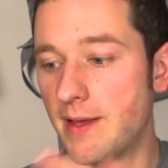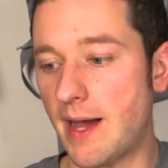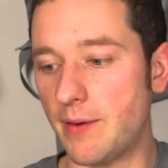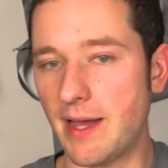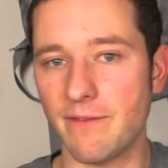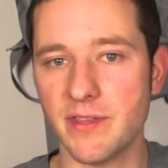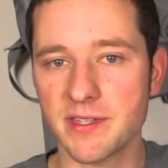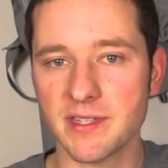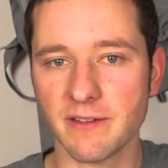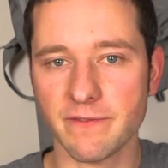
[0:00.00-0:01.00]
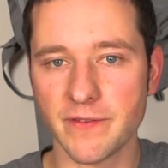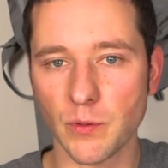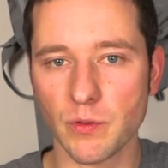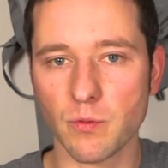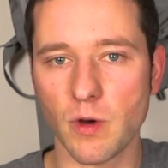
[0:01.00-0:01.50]
I would have this thing filled
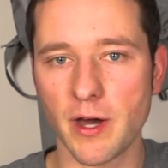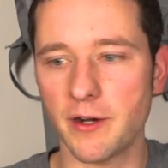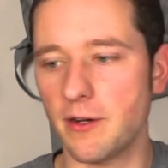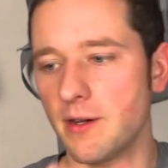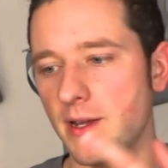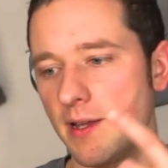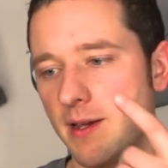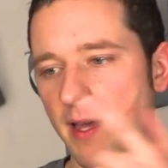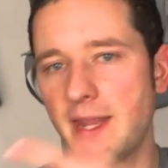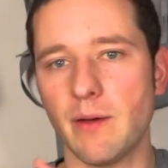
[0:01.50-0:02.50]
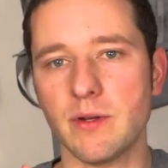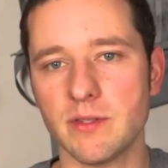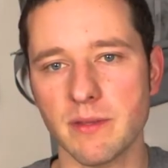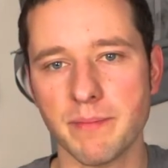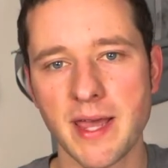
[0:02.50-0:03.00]
with water, and then I would
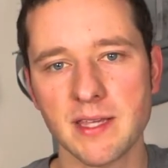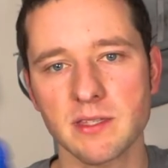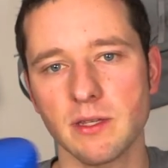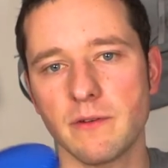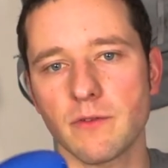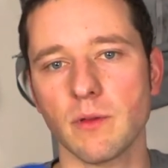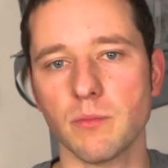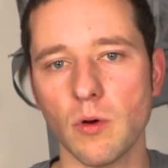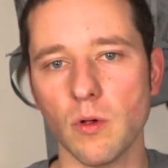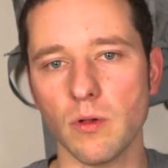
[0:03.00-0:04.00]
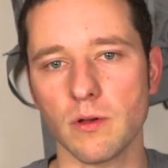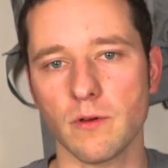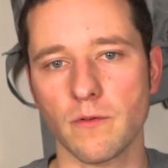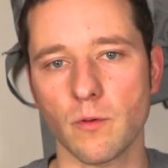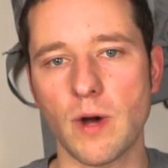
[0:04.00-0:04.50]
use the pace lid for the bowl
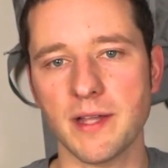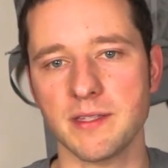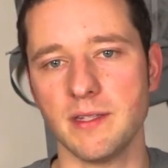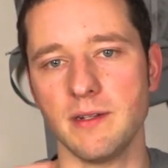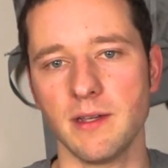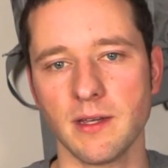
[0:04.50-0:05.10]
for Watson.